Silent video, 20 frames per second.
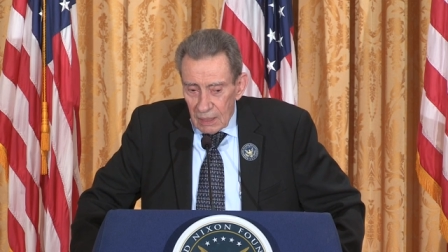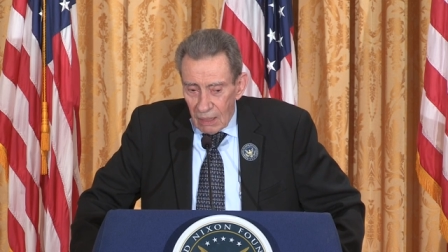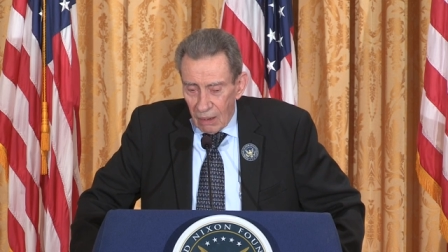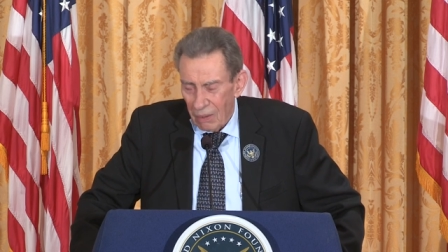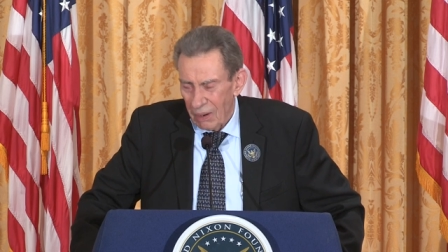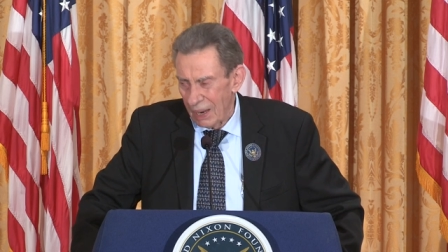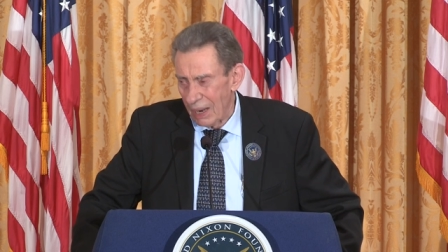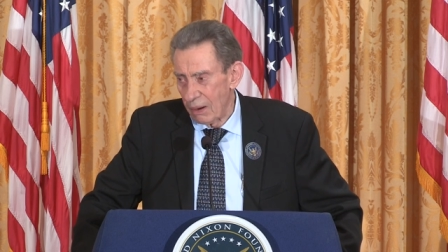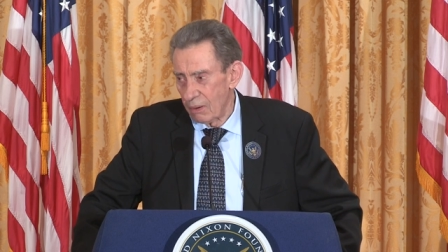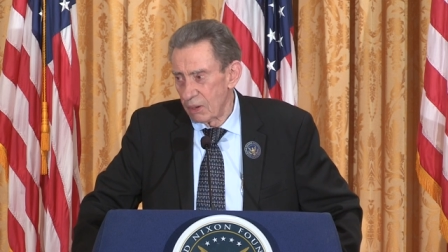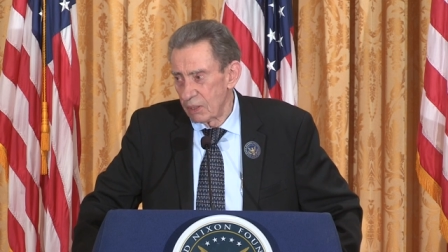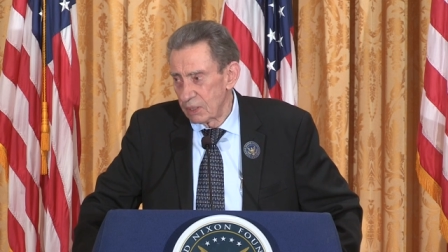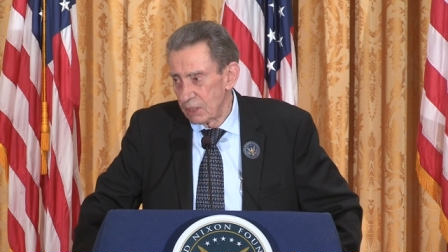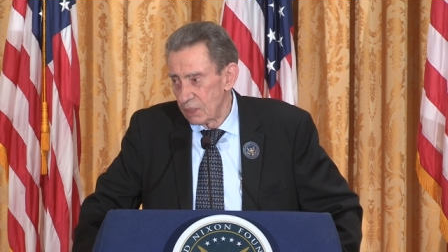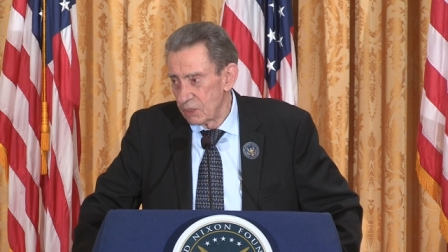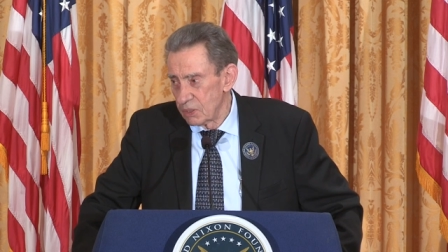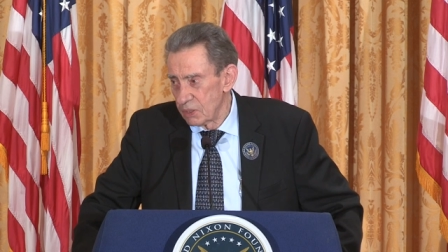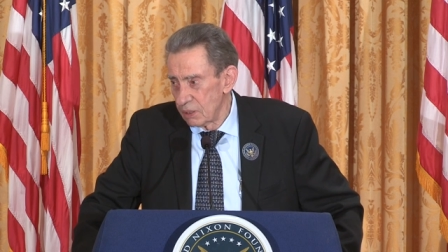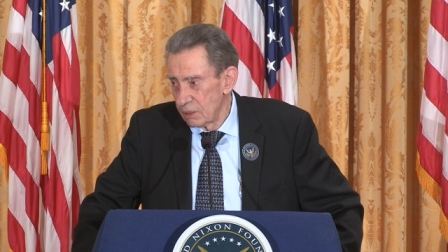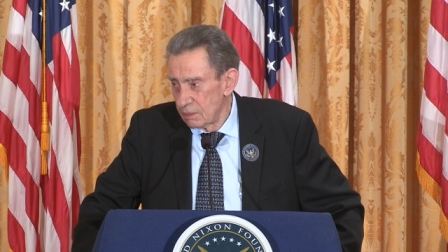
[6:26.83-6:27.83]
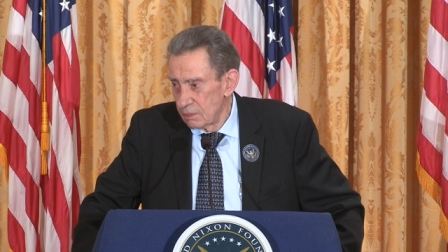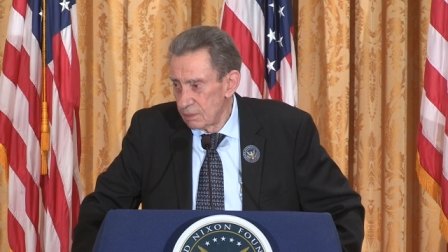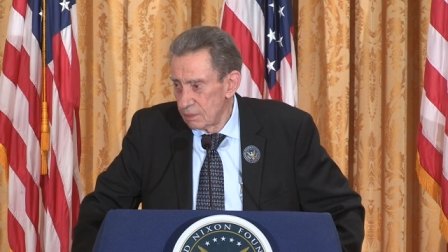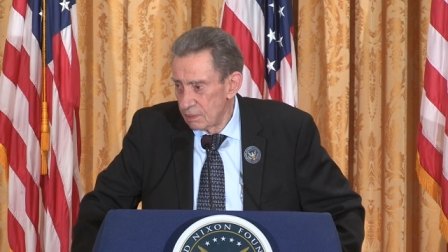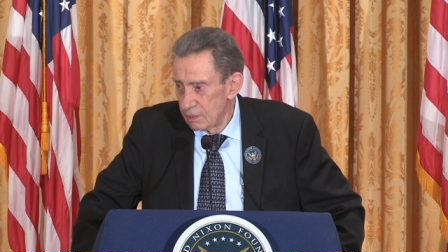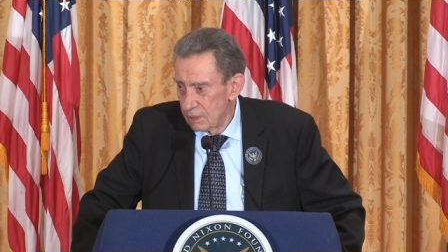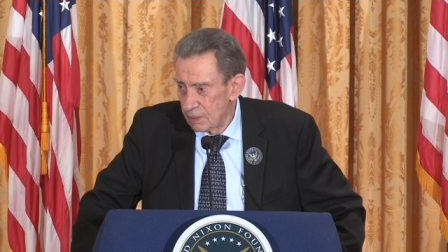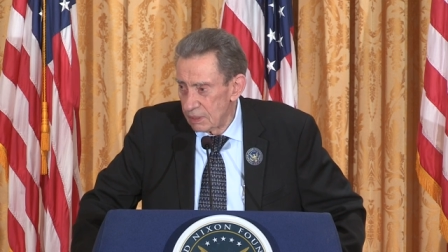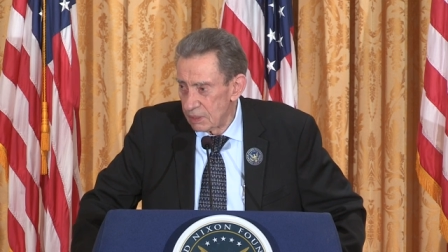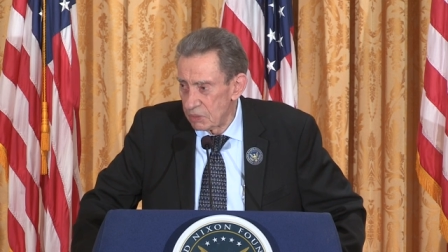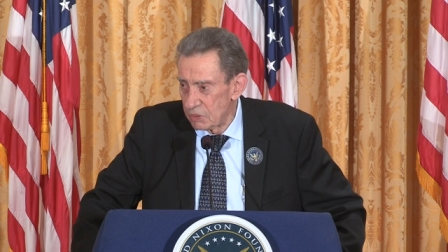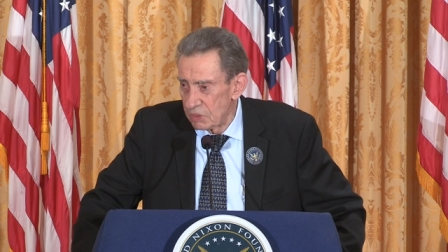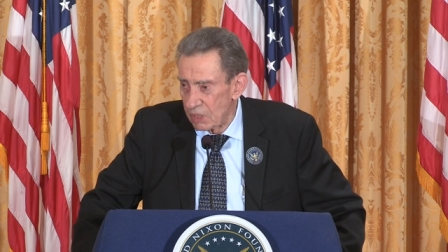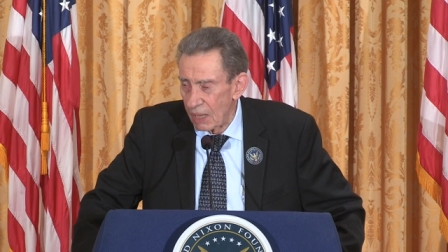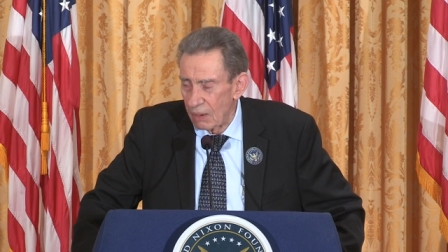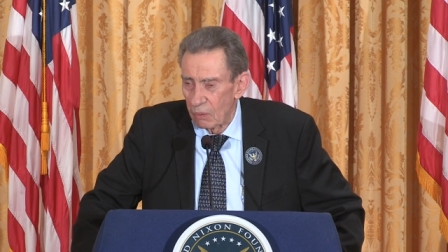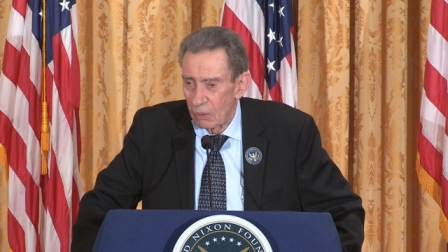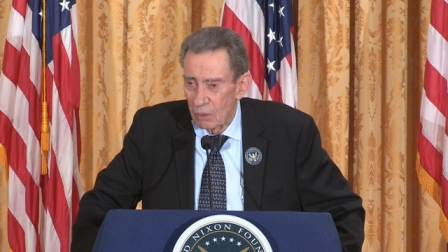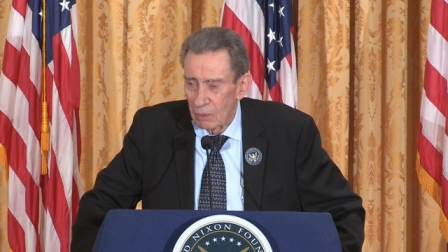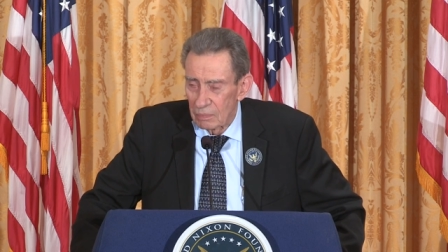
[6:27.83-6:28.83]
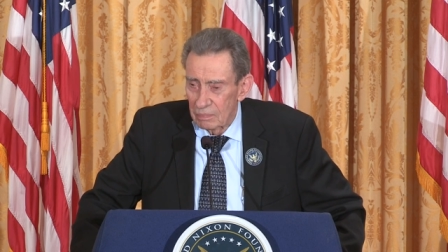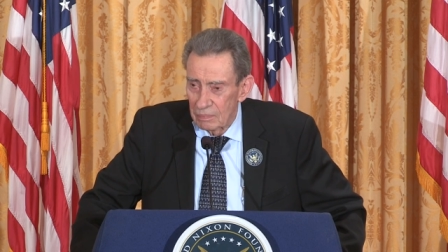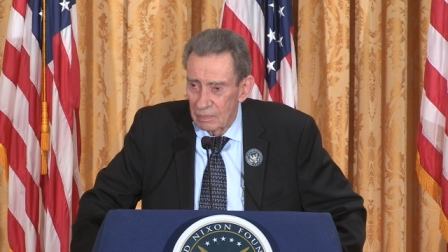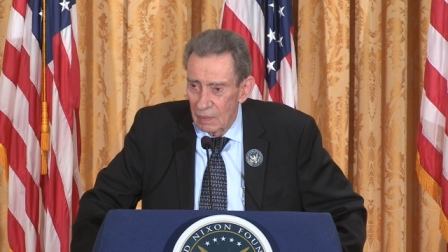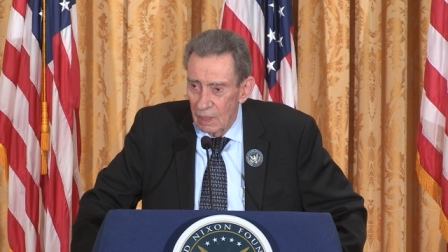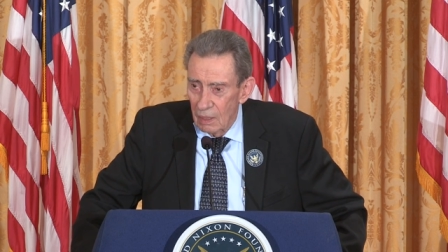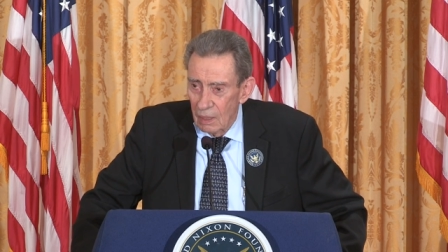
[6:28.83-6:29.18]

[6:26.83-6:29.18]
our heritage in general.